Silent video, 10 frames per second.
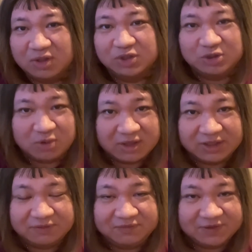
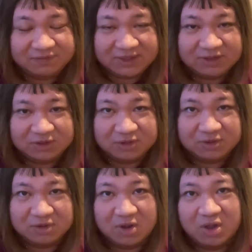
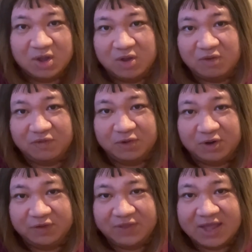252
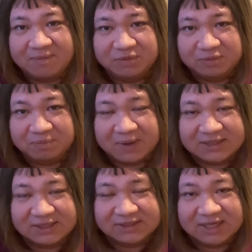for them
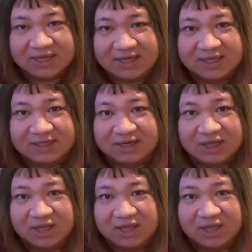processing it